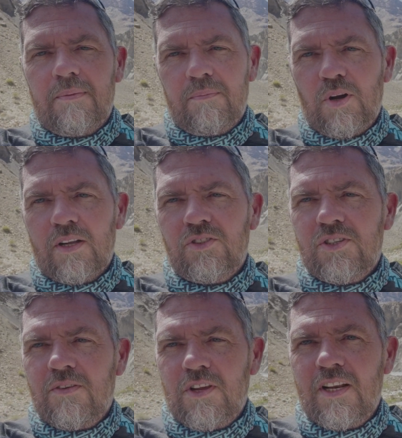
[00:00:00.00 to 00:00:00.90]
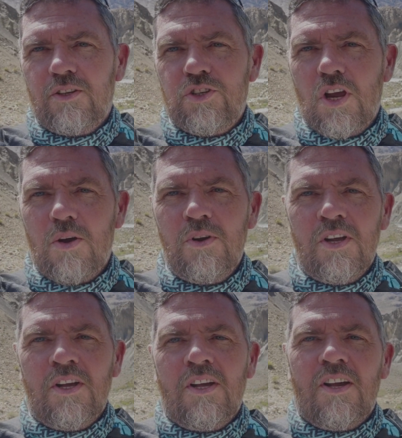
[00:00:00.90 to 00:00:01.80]
But I'll just give you a little show
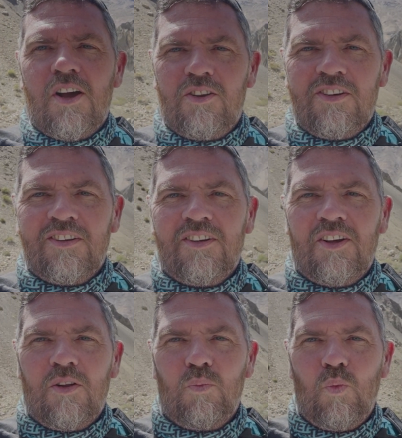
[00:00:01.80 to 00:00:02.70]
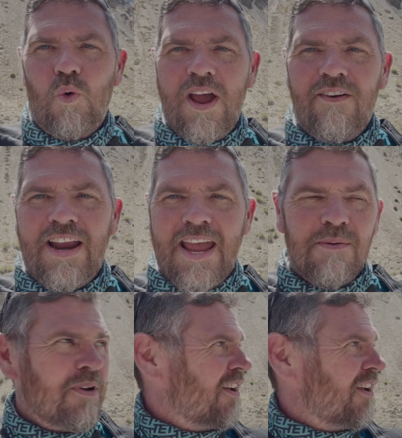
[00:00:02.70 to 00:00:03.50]
on where I am.